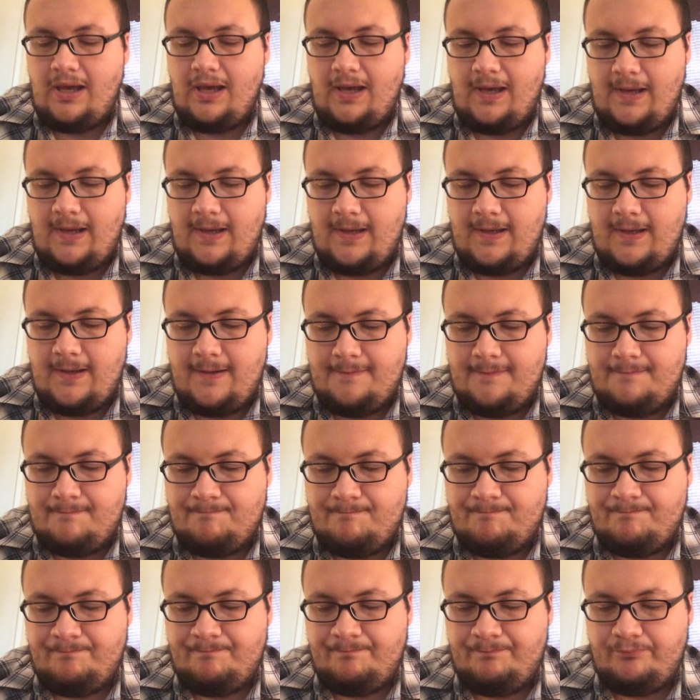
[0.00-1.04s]

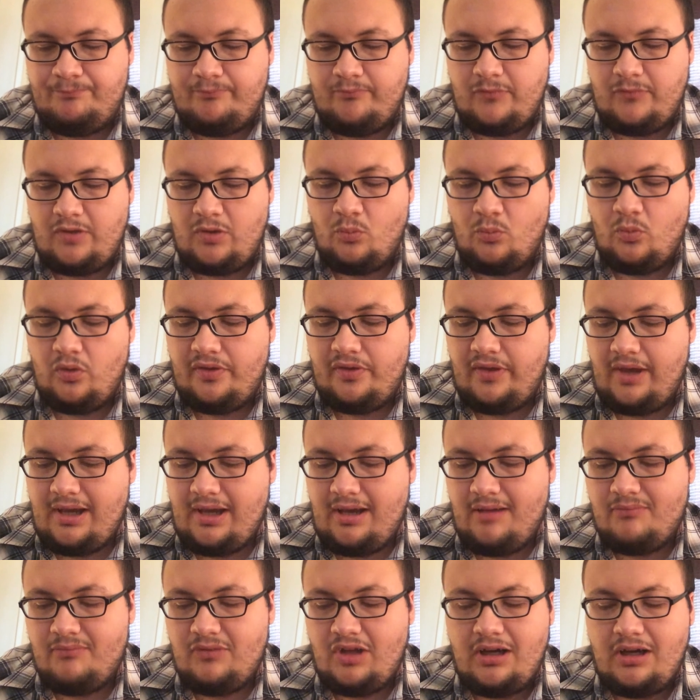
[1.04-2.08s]
One thing
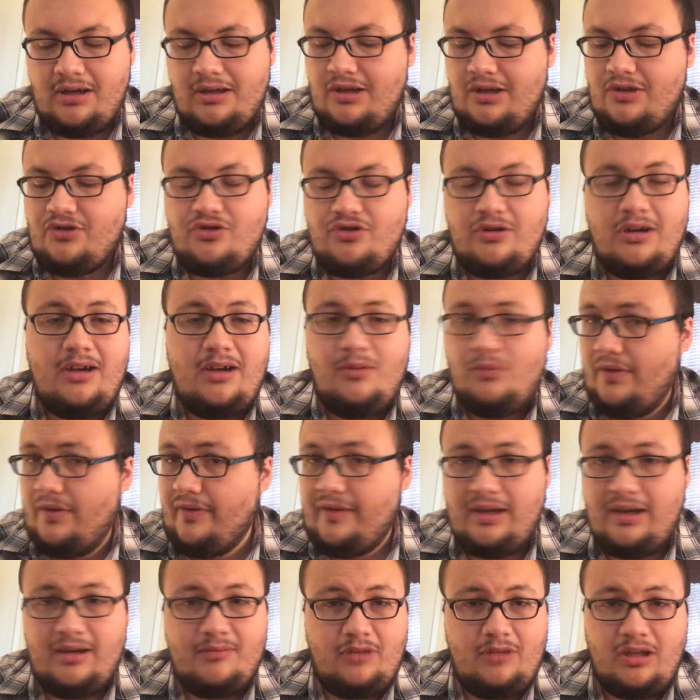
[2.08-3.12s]
I'm not going to try, one
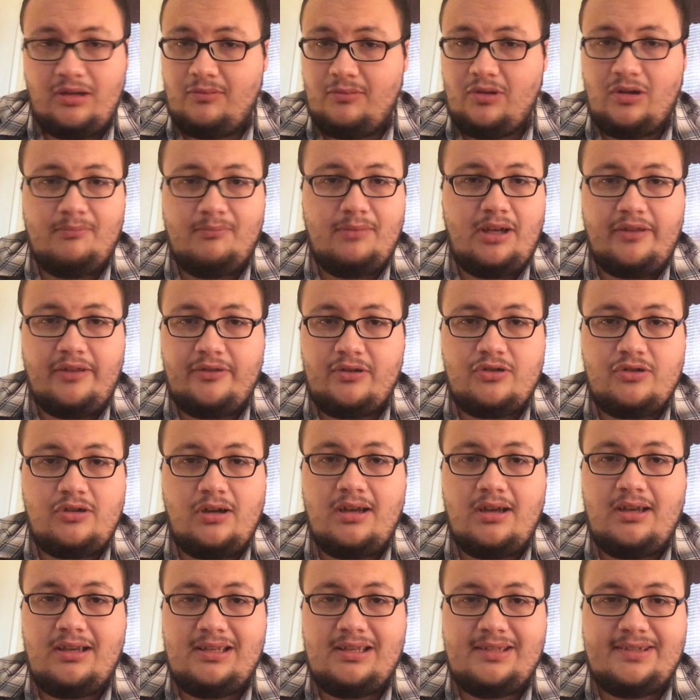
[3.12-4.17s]
thing I'm not even going to bother
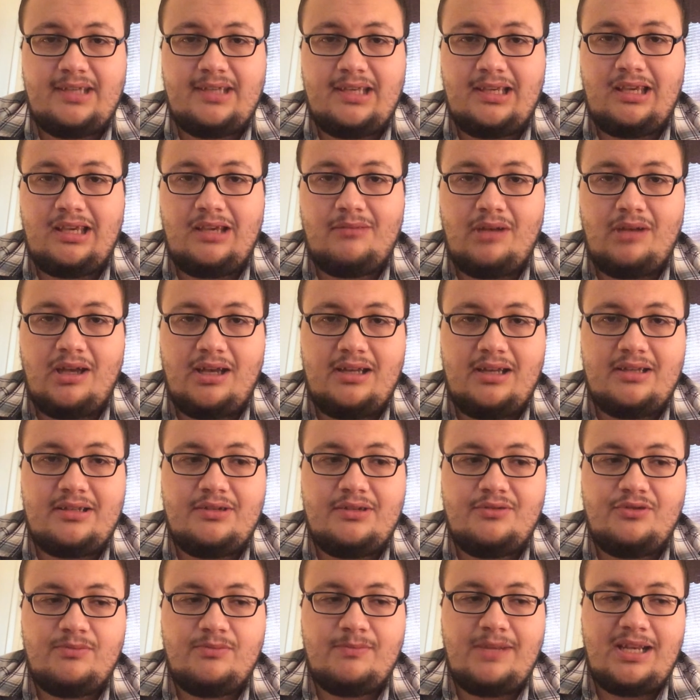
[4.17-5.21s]
trying, is syncing my
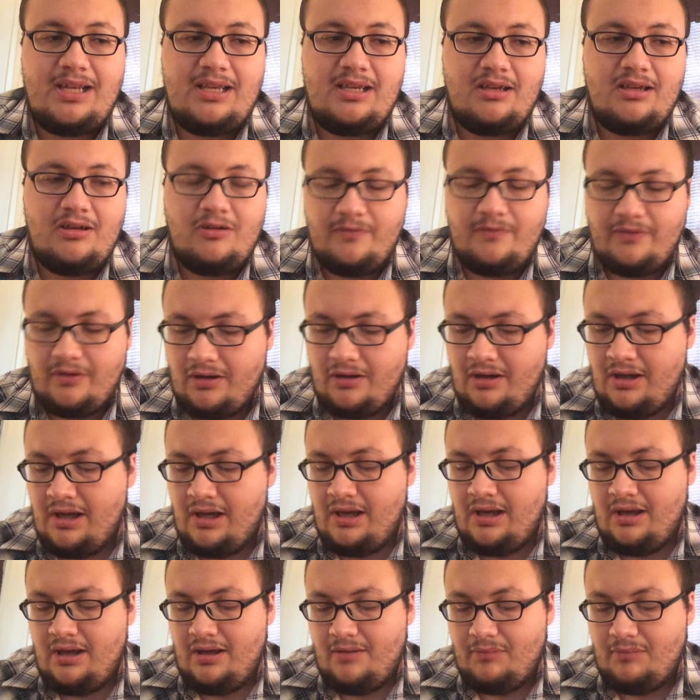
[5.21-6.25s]
iTunes media over,
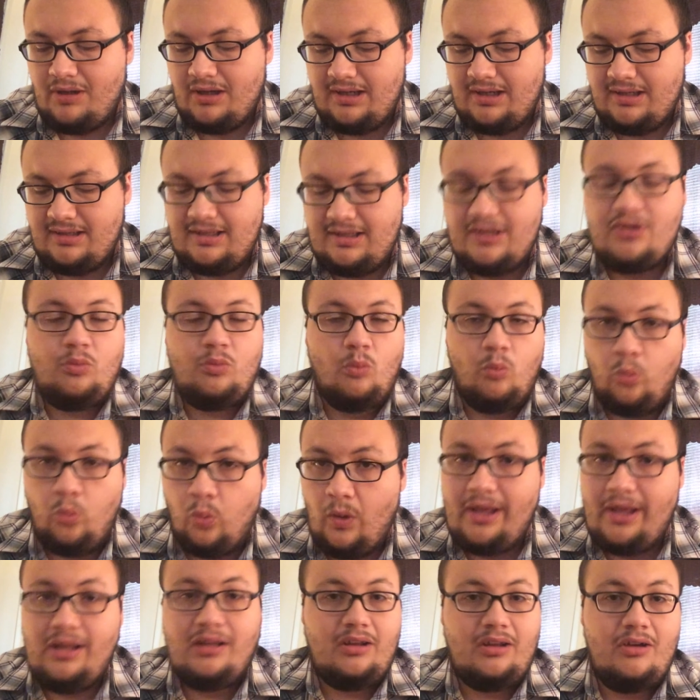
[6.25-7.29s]
because it's
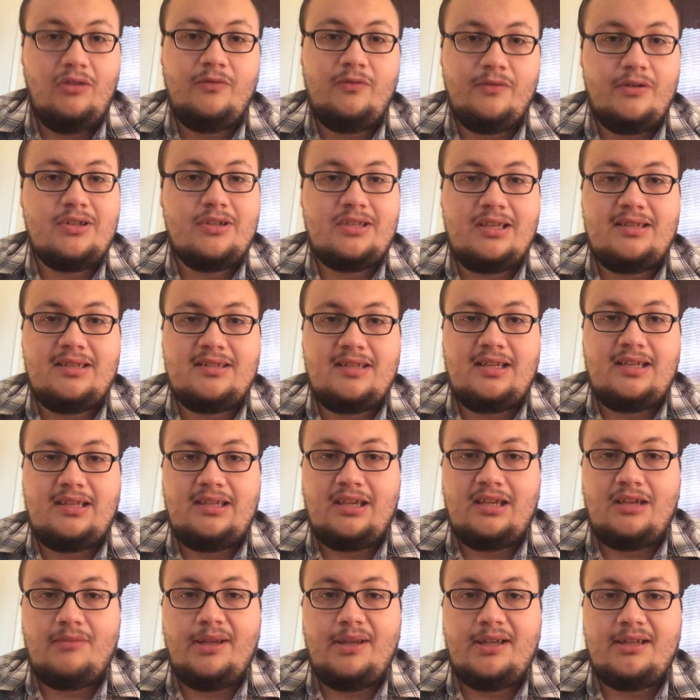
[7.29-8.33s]
well over 16
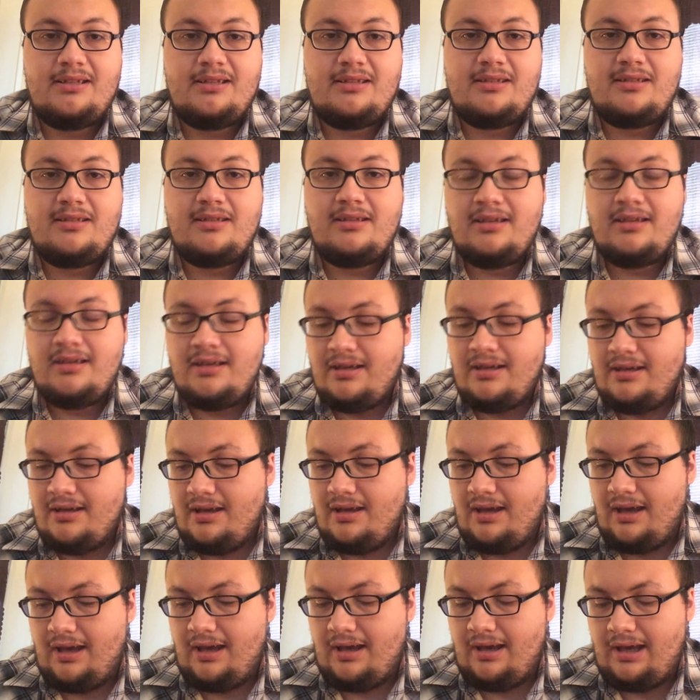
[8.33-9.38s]
gigabytes,
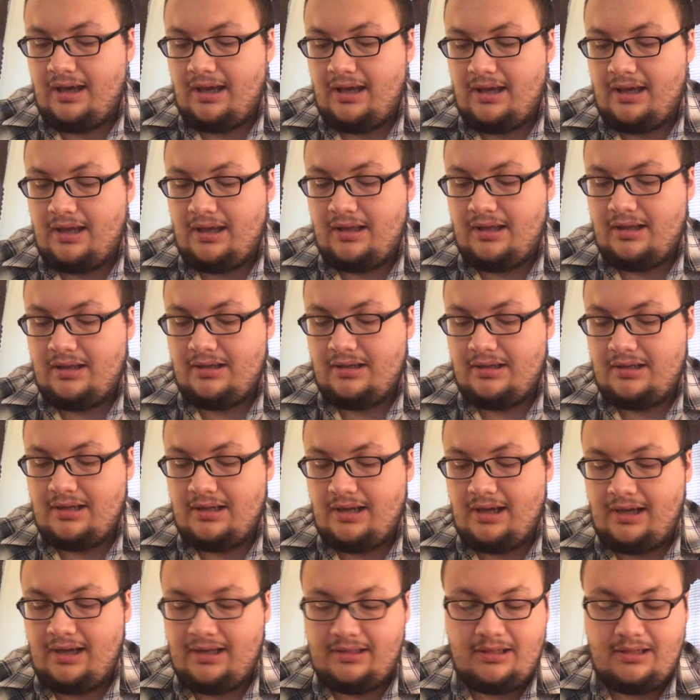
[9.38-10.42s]
and
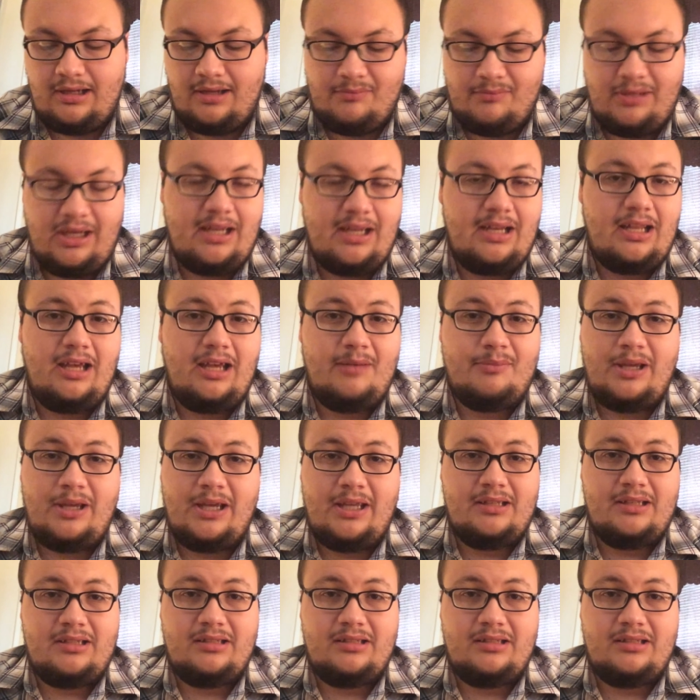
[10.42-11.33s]
I did not buy an iPad